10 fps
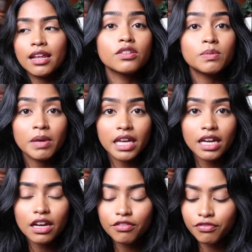So
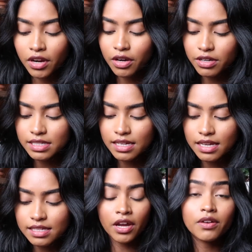speaking of
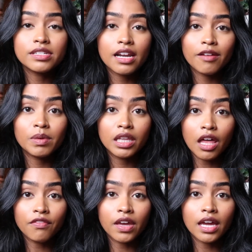fragrances, fragrance that I've been
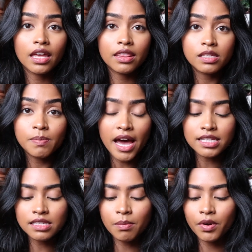loving this
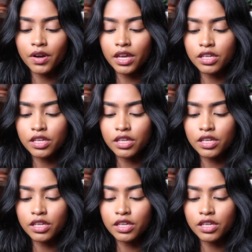past summer